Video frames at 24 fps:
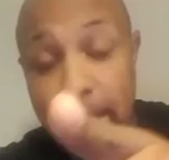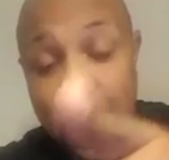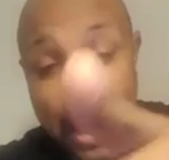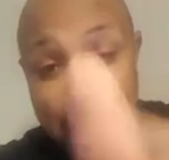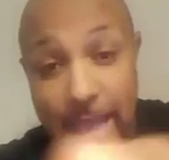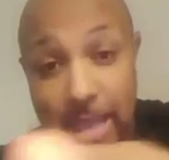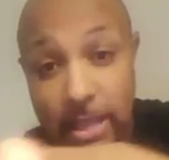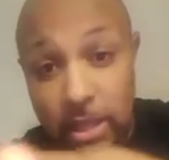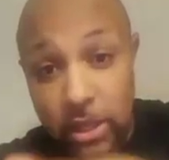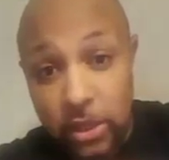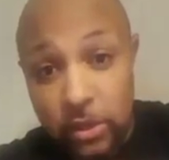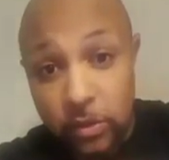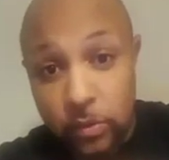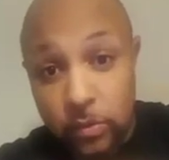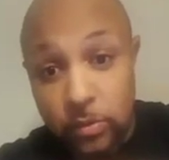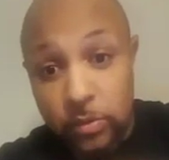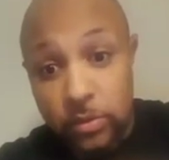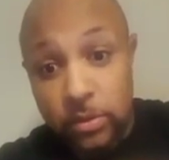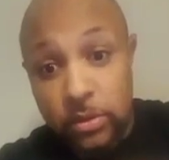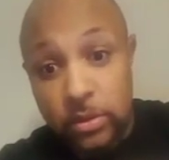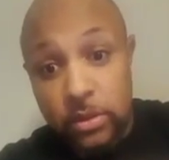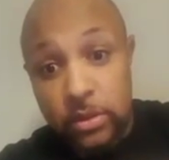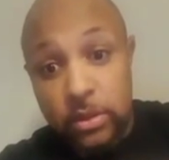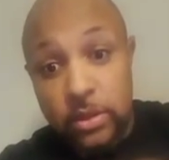and you,
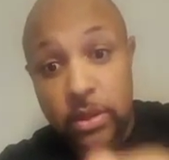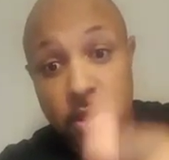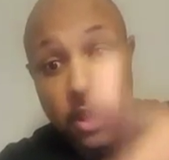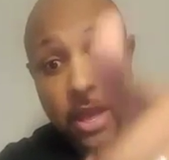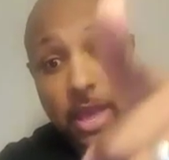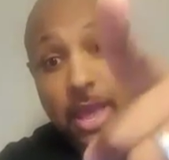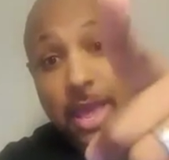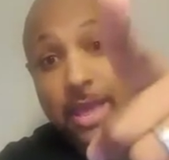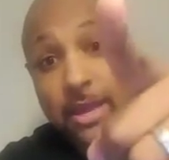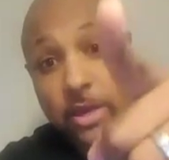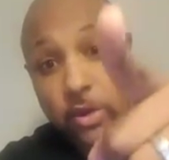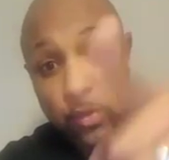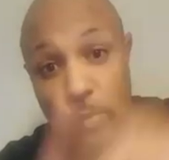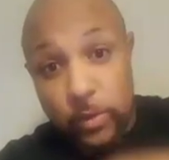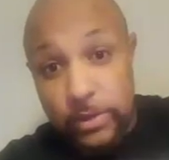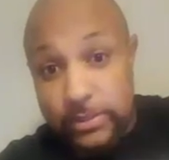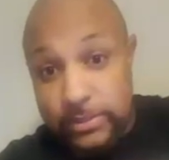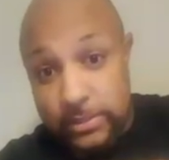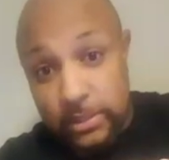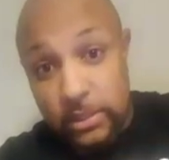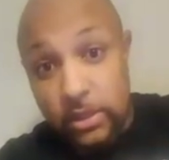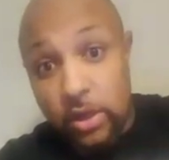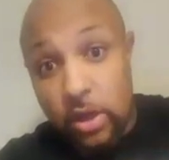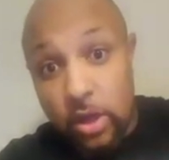and the
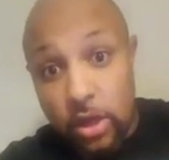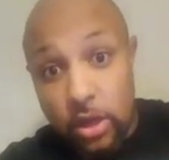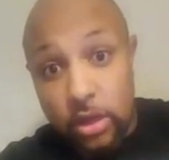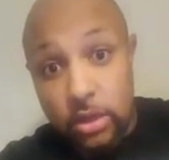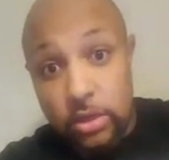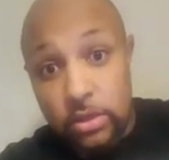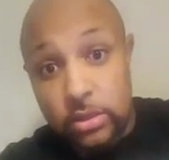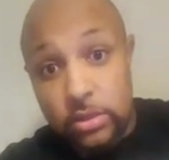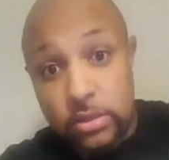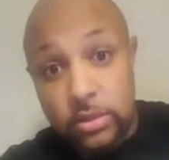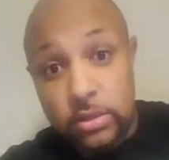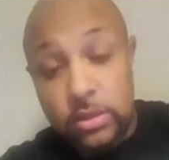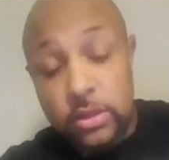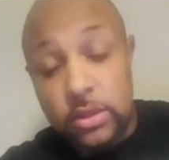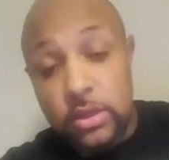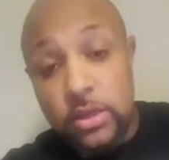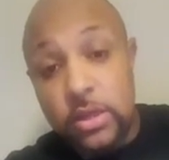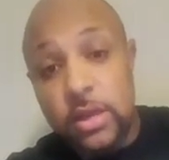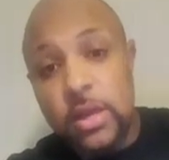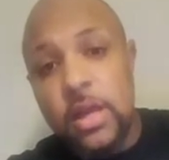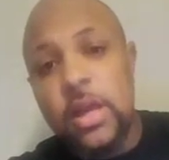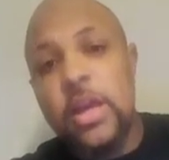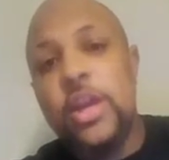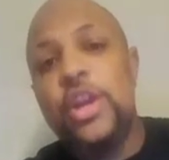rest of y'all
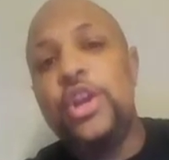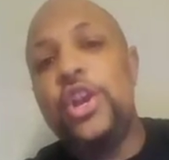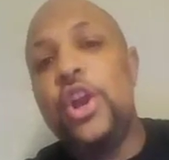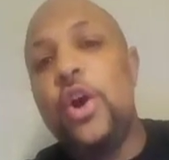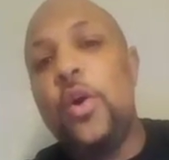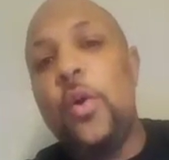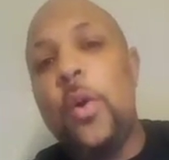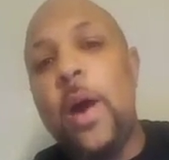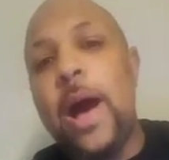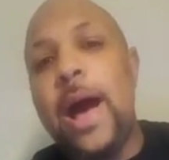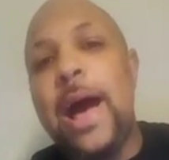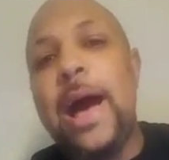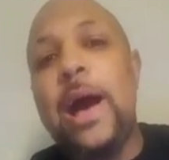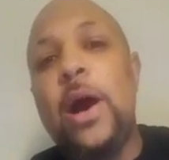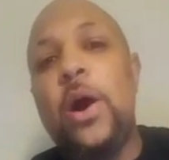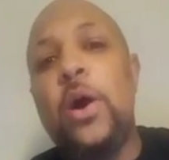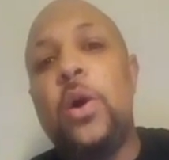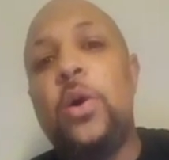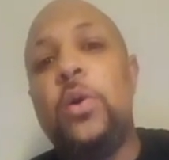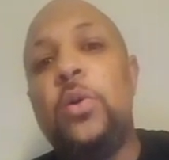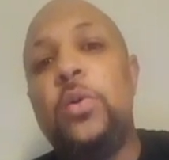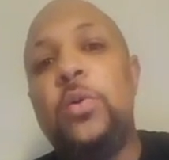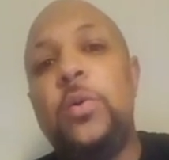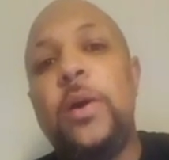know
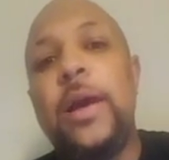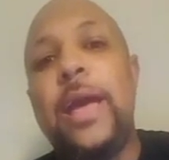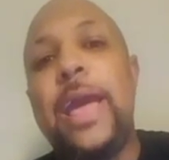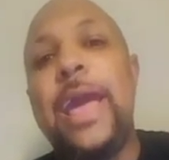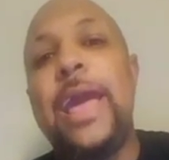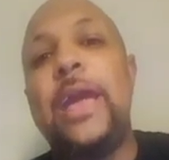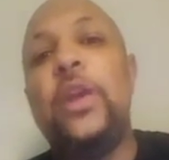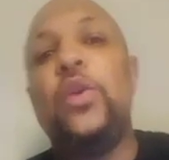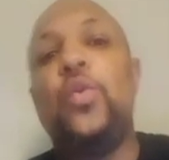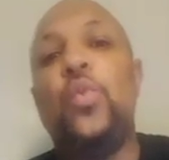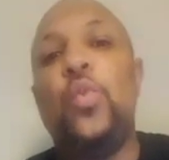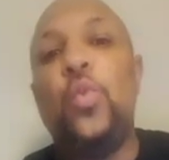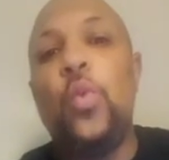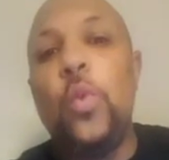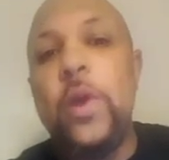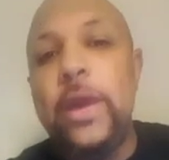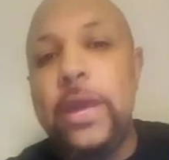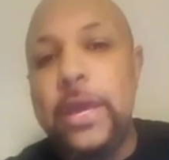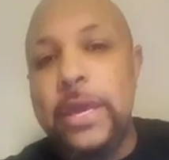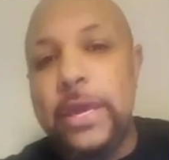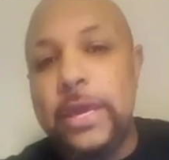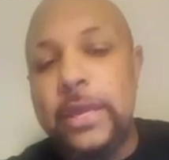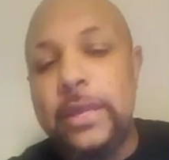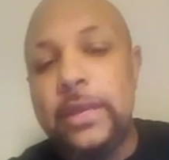how and
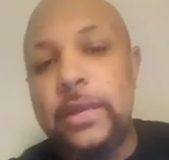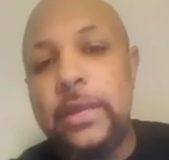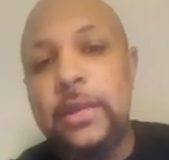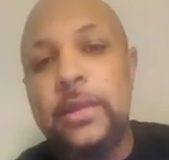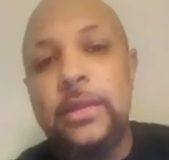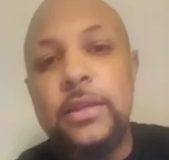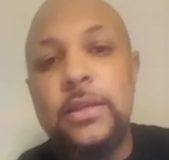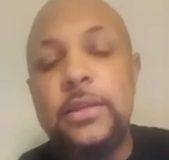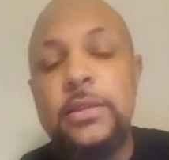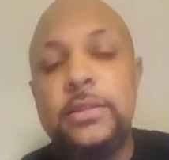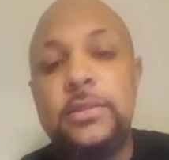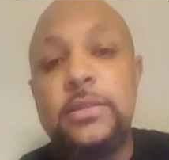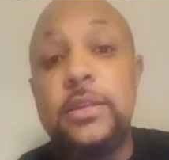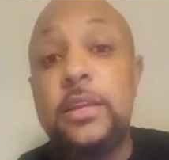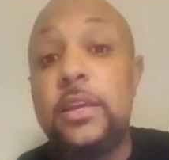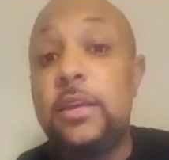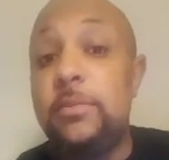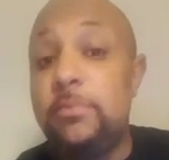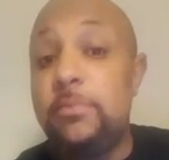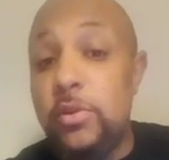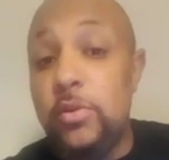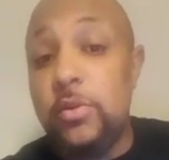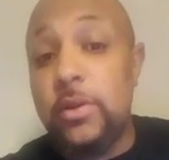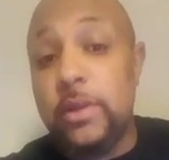when to
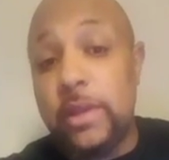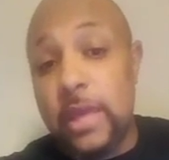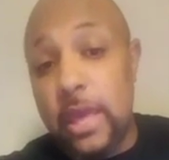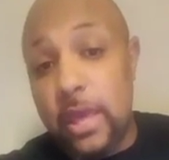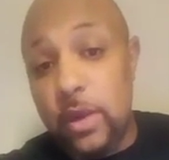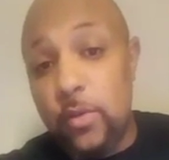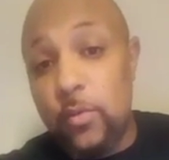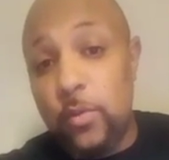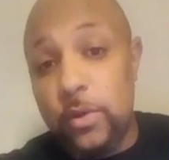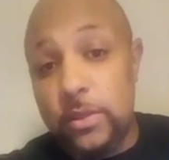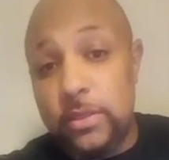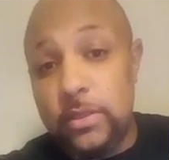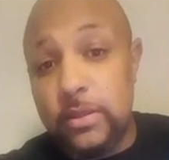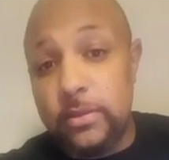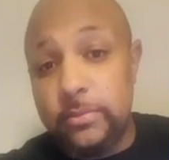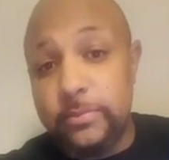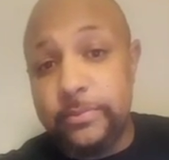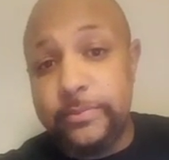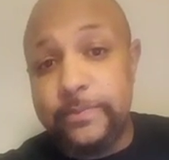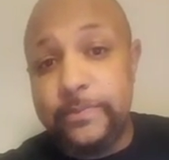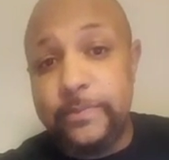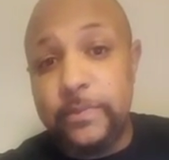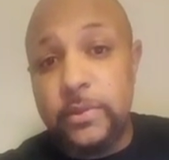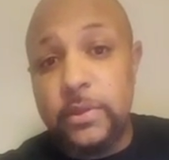communicate with them.
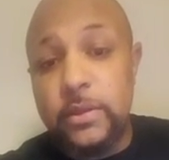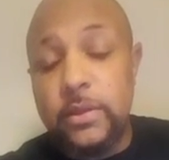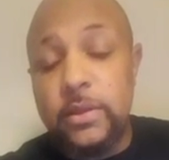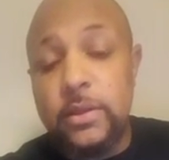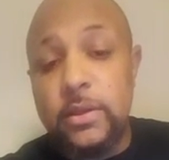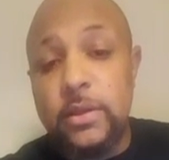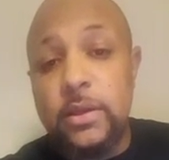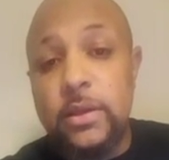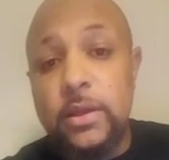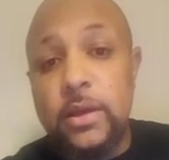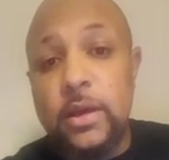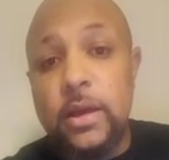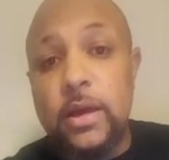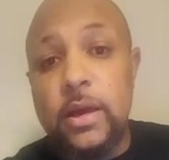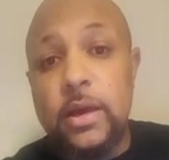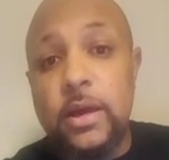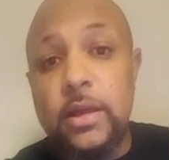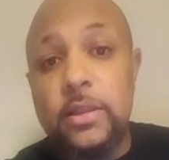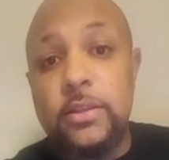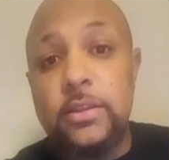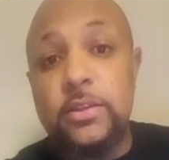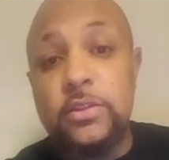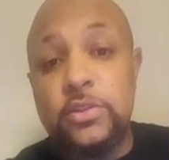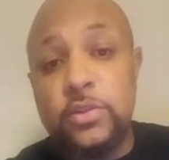
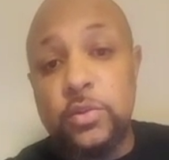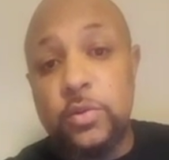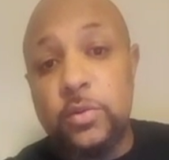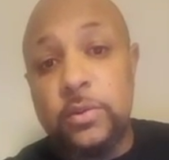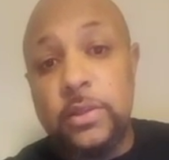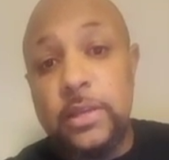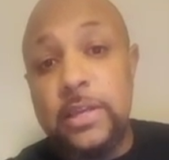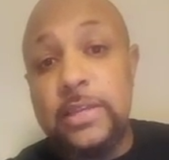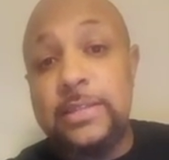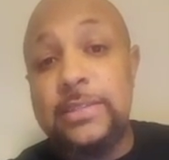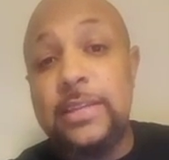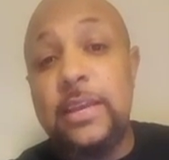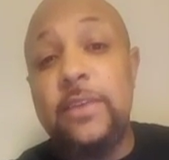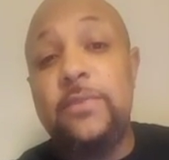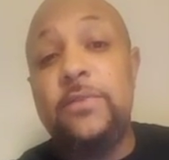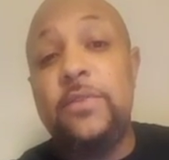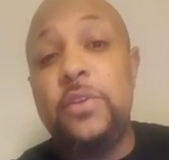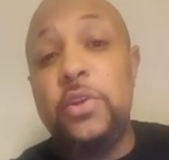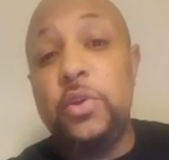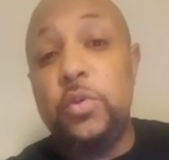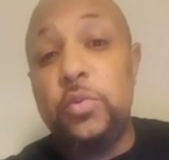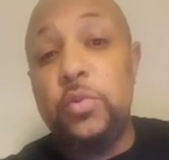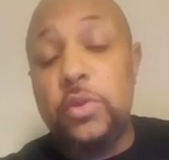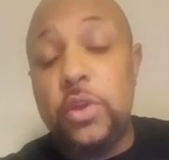The truth is,
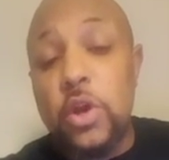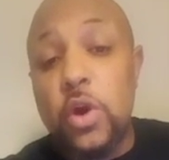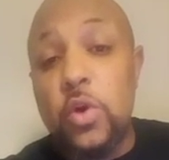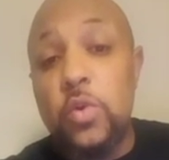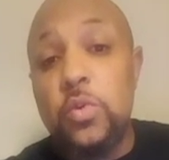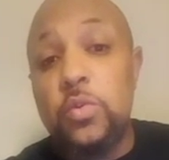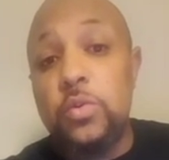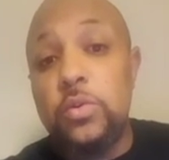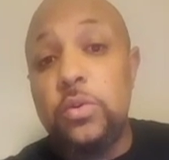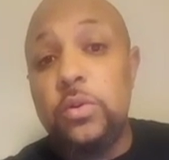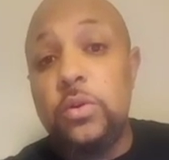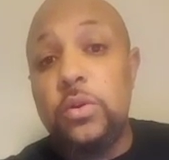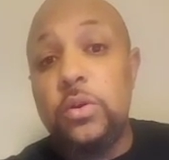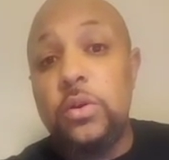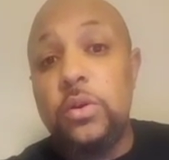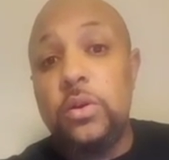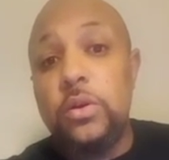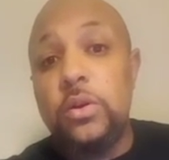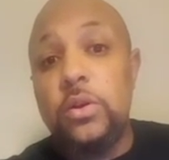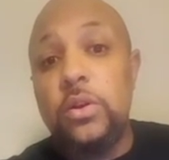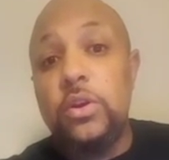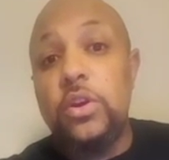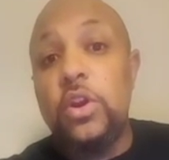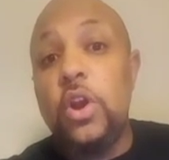if you don't
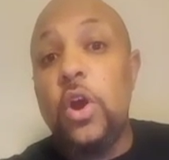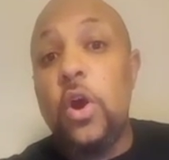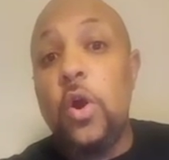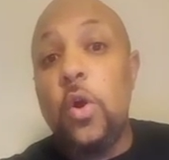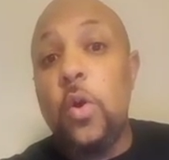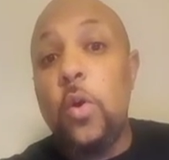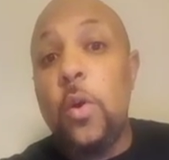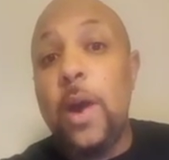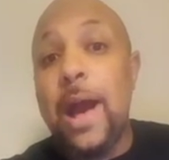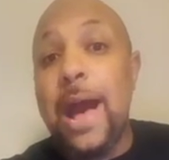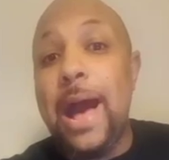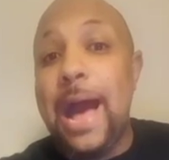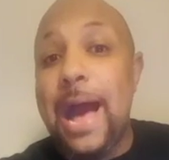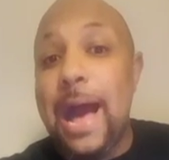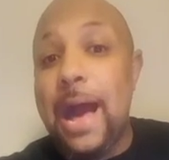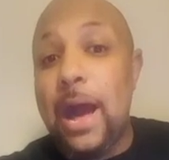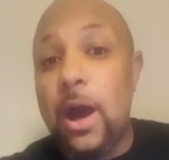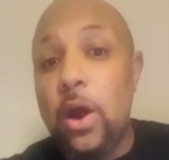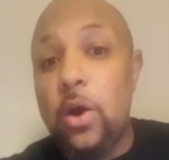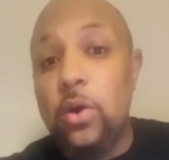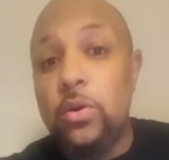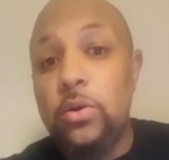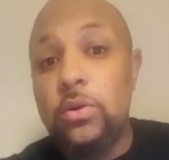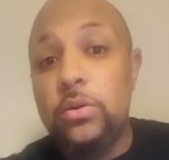know
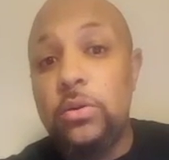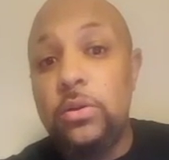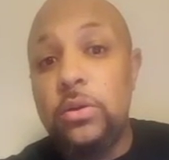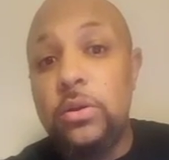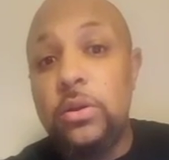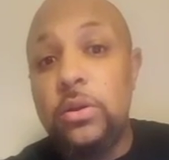how,